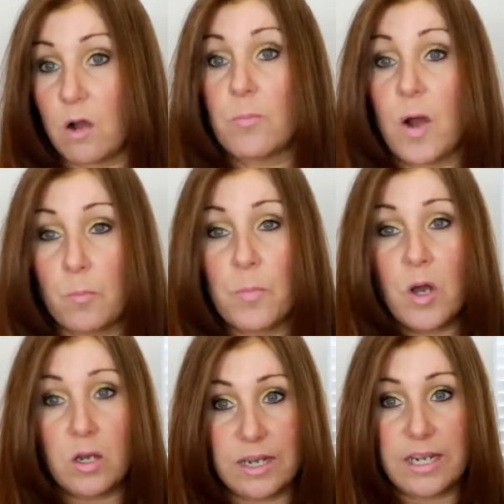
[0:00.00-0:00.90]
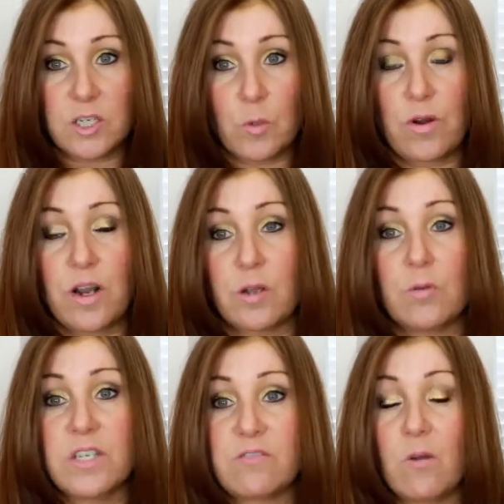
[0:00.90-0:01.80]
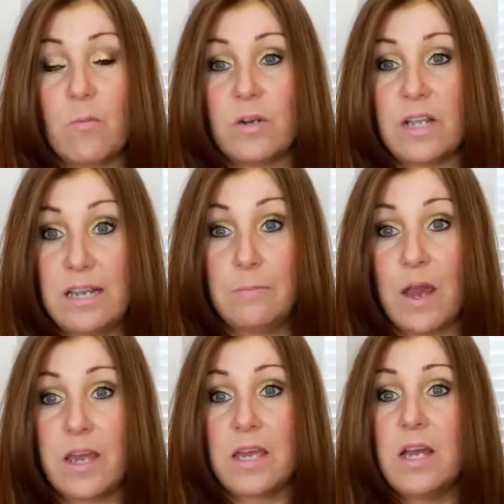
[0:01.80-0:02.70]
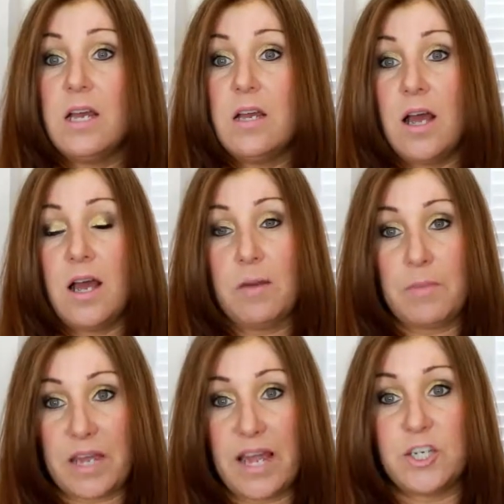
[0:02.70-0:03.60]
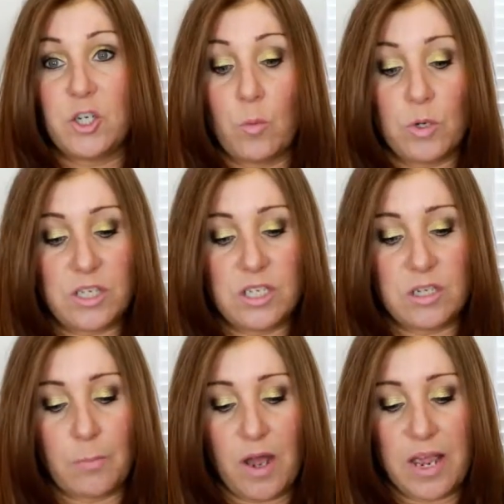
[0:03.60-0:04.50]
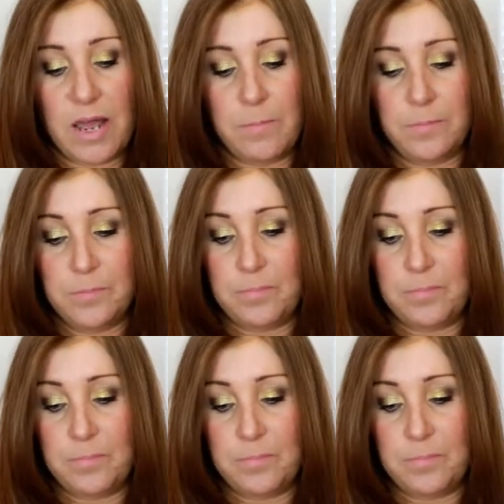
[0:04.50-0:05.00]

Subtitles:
I'll put a link to where I got this from on eBay in case you're wanting to buy it.